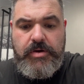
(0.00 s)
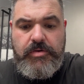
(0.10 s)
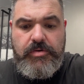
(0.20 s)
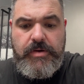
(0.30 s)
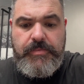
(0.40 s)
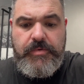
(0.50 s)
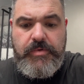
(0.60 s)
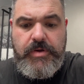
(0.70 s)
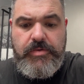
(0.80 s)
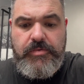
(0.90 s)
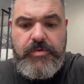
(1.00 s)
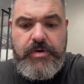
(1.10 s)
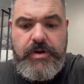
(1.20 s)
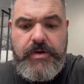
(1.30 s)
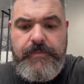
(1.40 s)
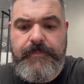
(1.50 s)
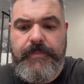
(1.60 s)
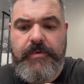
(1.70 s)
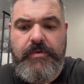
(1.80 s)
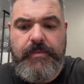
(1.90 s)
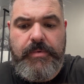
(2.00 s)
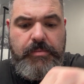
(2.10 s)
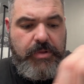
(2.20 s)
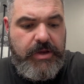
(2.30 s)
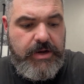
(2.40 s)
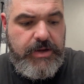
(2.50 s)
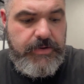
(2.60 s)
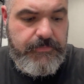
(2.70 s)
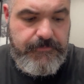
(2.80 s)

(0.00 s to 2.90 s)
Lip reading: Drop the razor on there, drop the blade in.